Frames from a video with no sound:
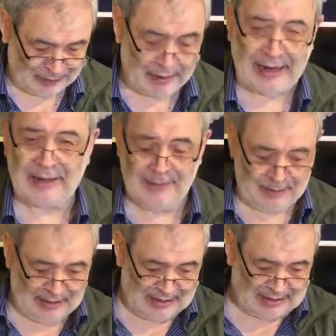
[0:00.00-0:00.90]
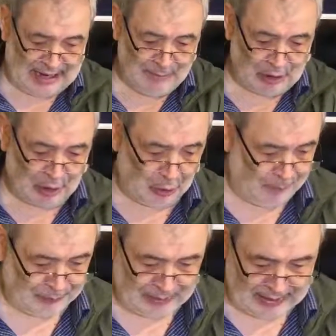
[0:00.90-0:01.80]
Right, it's time to go
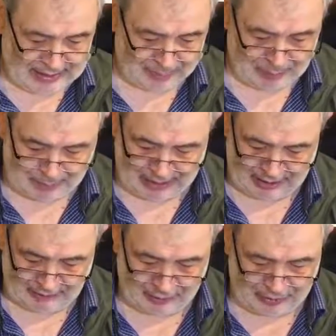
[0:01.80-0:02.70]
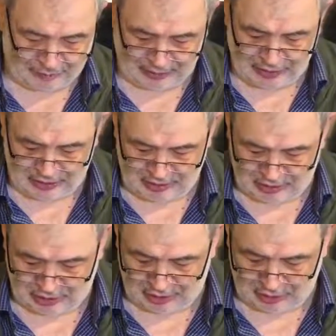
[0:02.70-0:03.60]
and prepare for the first
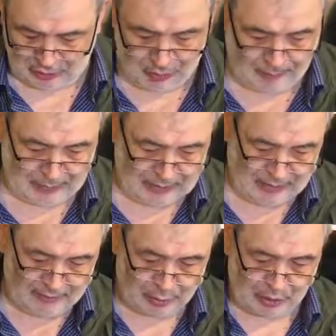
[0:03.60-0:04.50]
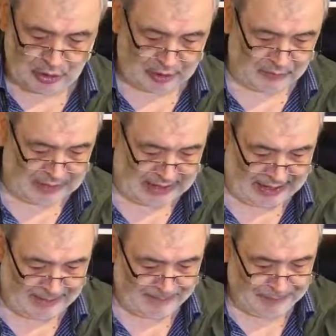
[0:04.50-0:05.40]
studio photo shoot of the
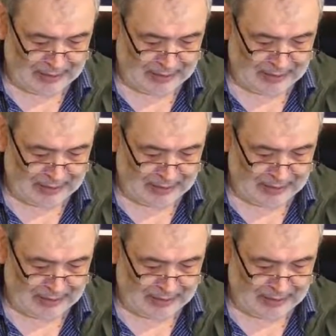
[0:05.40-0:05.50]
day.